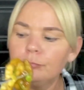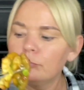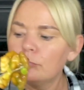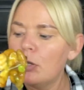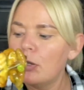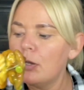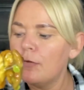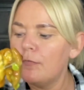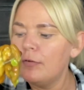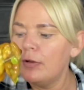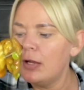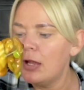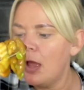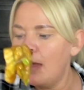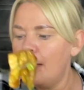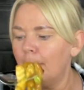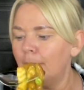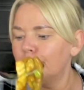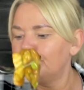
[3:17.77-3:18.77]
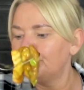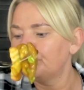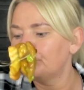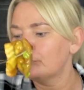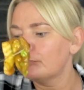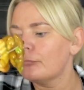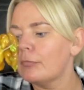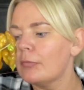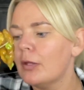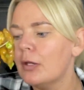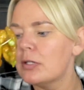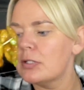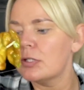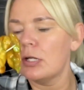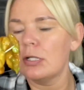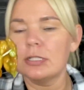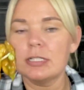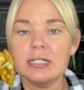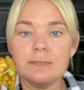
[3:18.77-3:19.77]
Lovely
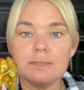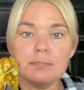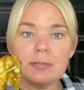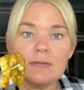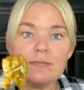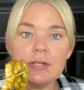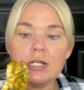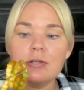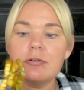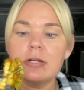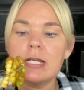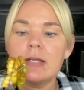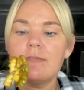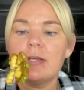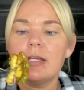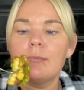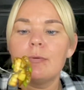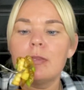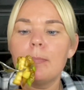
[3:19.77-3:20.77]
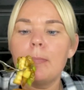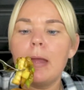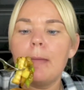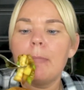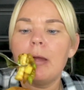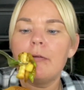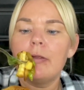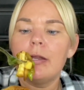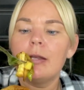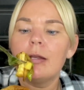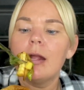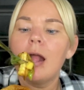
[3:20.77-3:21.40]
salty beefy gravy with pepper in.